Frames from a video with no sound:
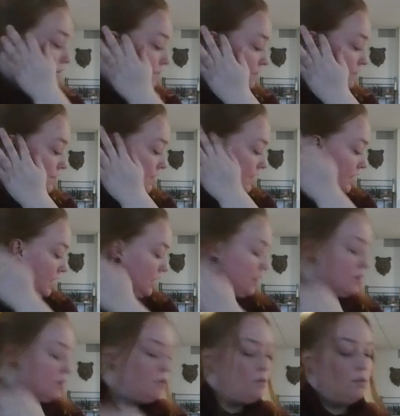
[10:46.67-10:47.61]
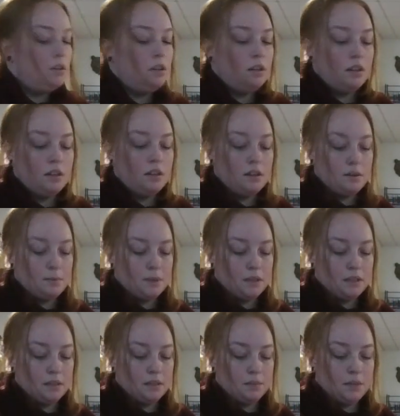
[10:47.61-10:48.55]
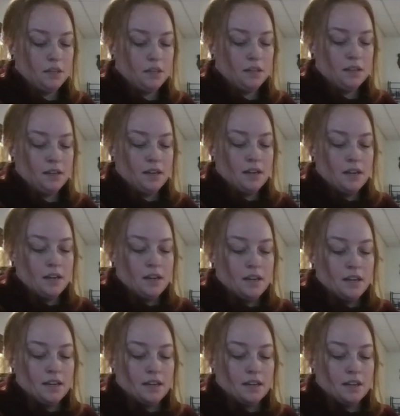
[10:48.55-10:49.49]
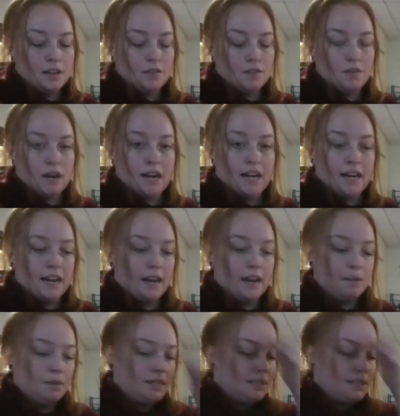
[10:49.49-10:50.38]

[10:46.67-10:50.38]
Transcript: video, but let me get the right name.